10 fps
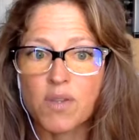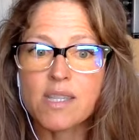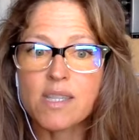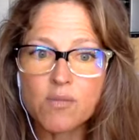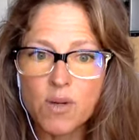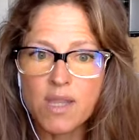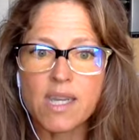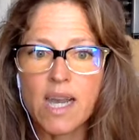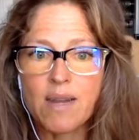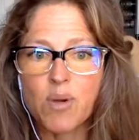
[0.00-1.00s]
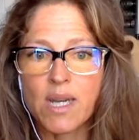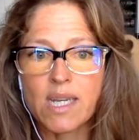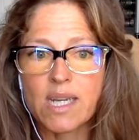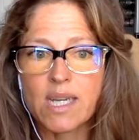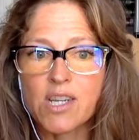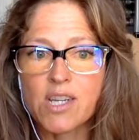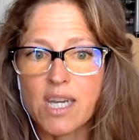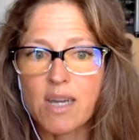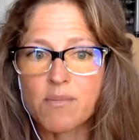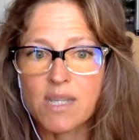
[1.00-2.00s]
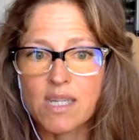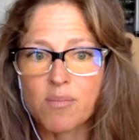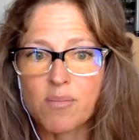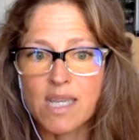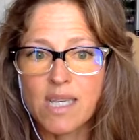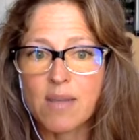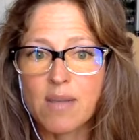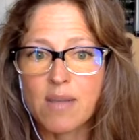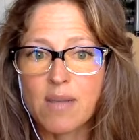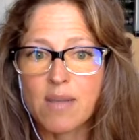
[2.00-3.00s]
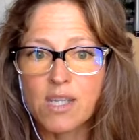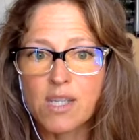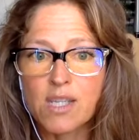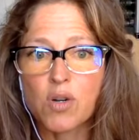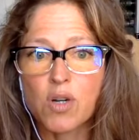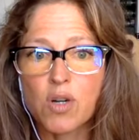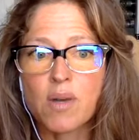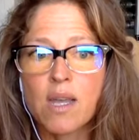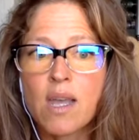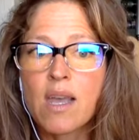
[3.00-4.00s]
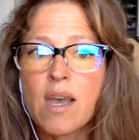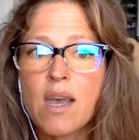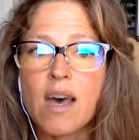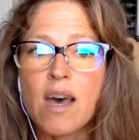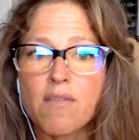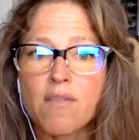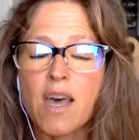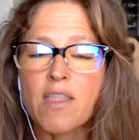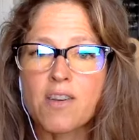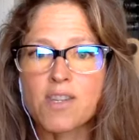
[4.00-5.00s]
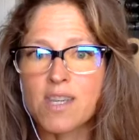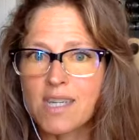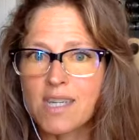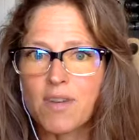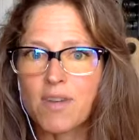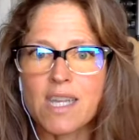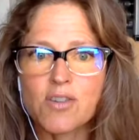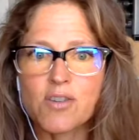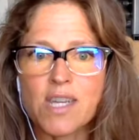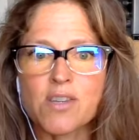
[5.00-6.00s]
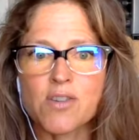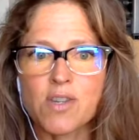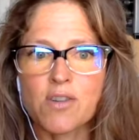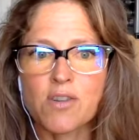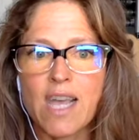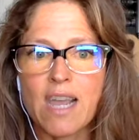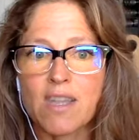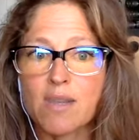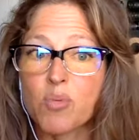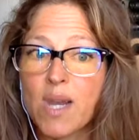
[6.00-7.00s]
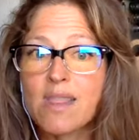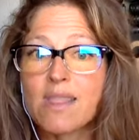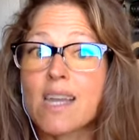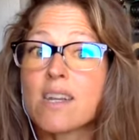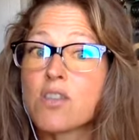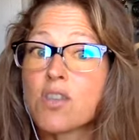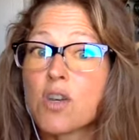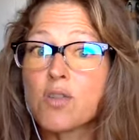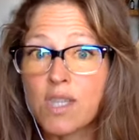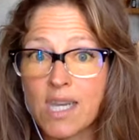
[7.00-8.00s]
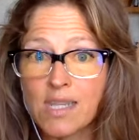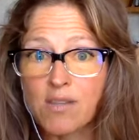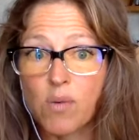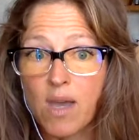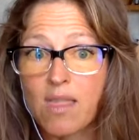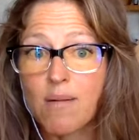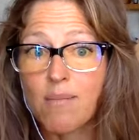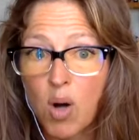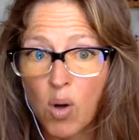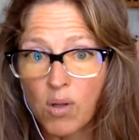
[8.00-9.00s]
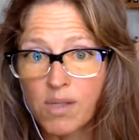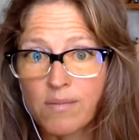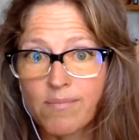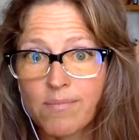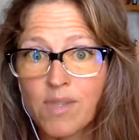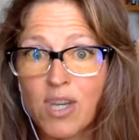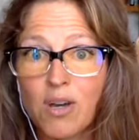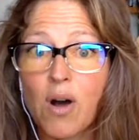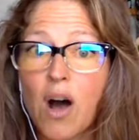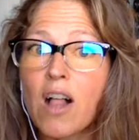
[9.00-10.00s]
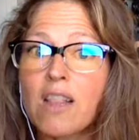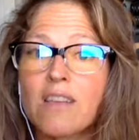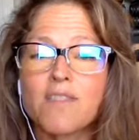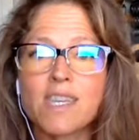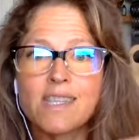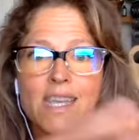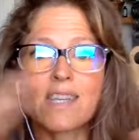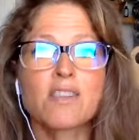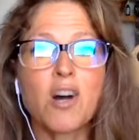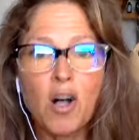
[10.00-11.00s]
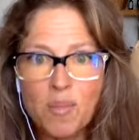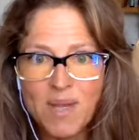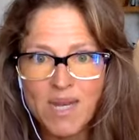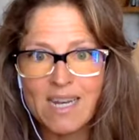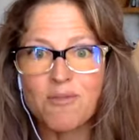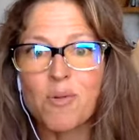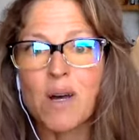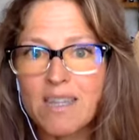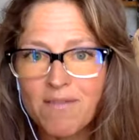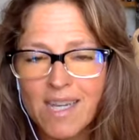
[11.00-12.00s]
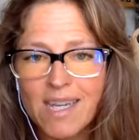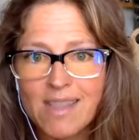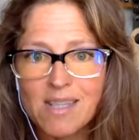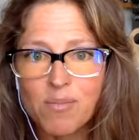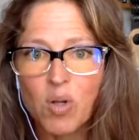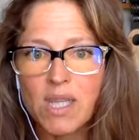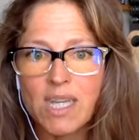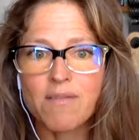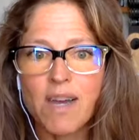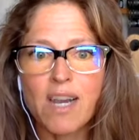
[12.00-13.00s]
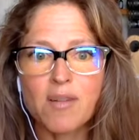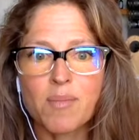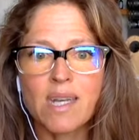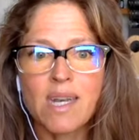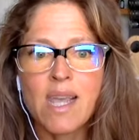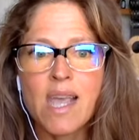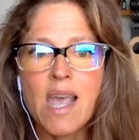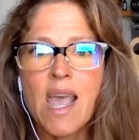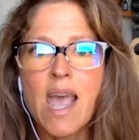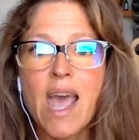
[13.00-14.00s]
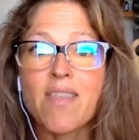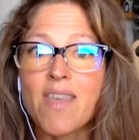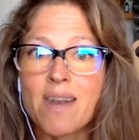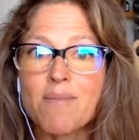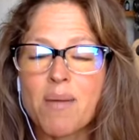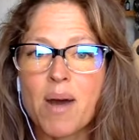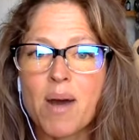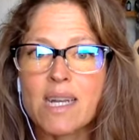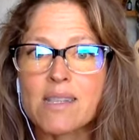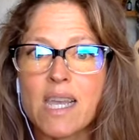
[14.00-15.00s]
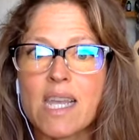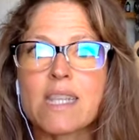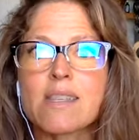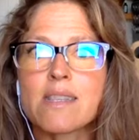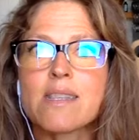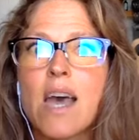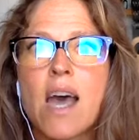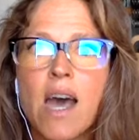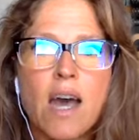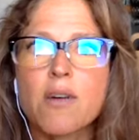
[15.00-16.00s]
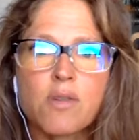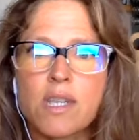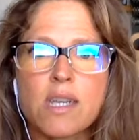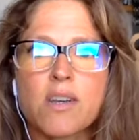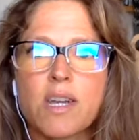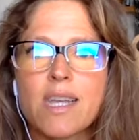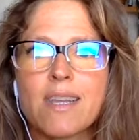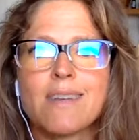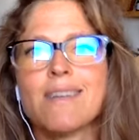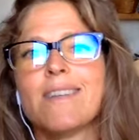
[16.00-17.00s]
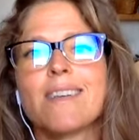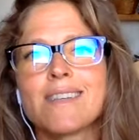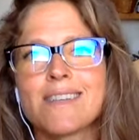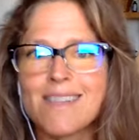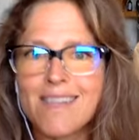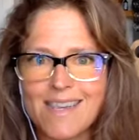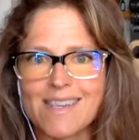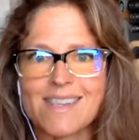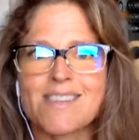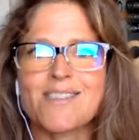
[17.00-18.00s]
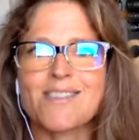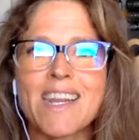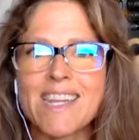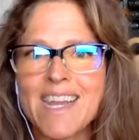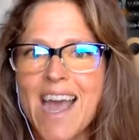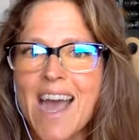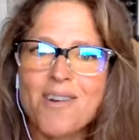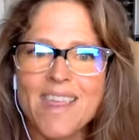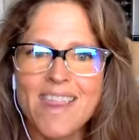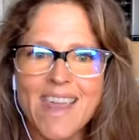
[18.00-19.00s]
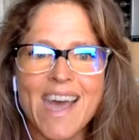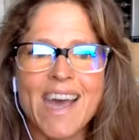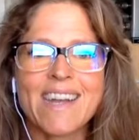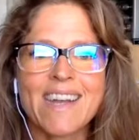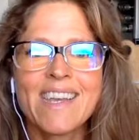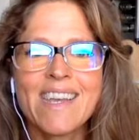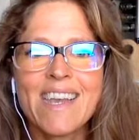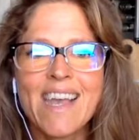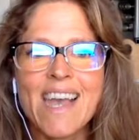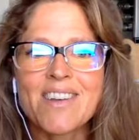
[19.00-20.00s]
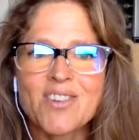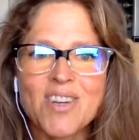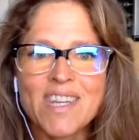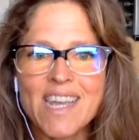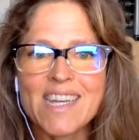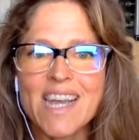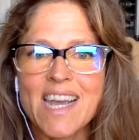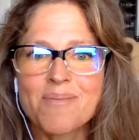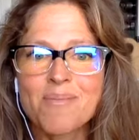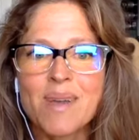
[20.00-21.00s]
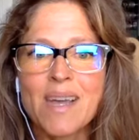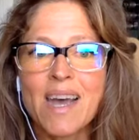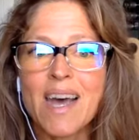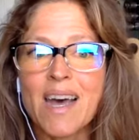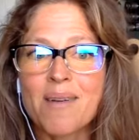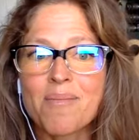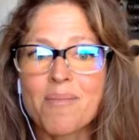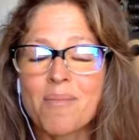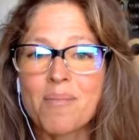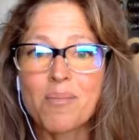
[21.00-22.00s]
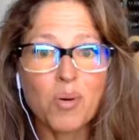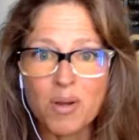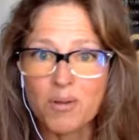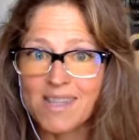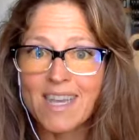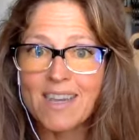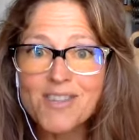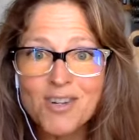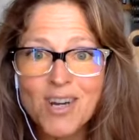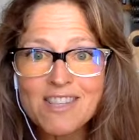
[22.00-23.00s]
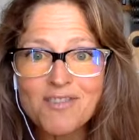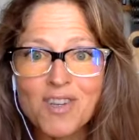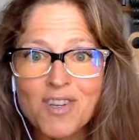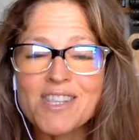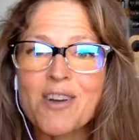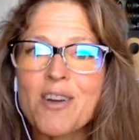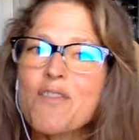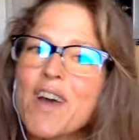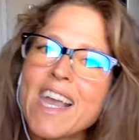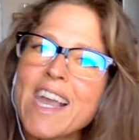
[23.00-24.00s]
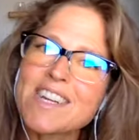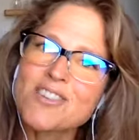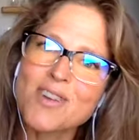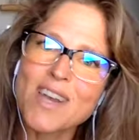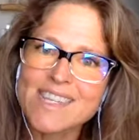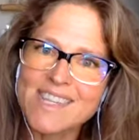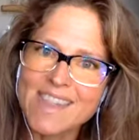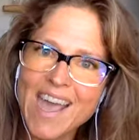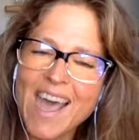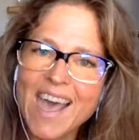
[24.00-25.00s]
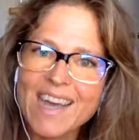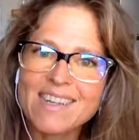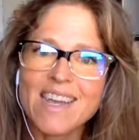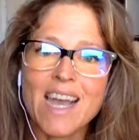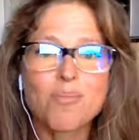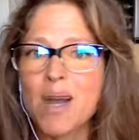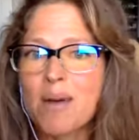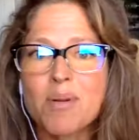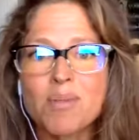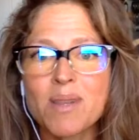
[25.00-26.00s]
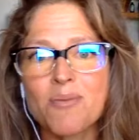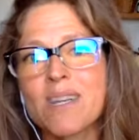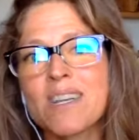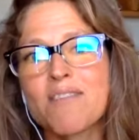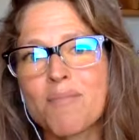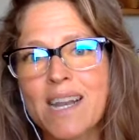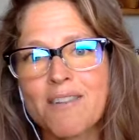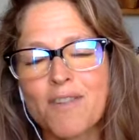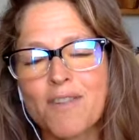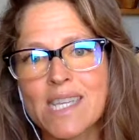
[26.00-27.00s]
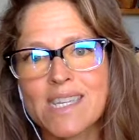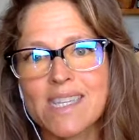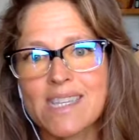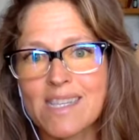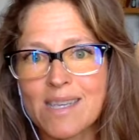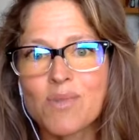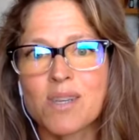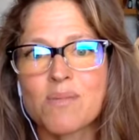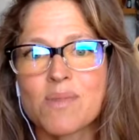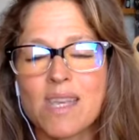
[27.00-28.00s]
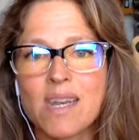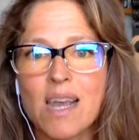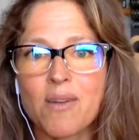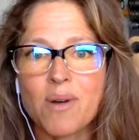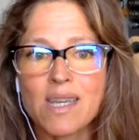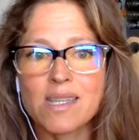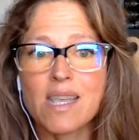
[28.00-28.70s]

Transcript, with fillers: This is where the gut brain connection comes into place. And the perfect storm of other significant stressors in your life that the brain then associates with mold. So all of these things culminated while living in this moldy environment. And then my body's like, it's house that you're in it's this. You've got to get out of that. And during that time, um, boy, was life stressful. So if I had addressed that, I probably wouldn't have manifested the symptoms that I was.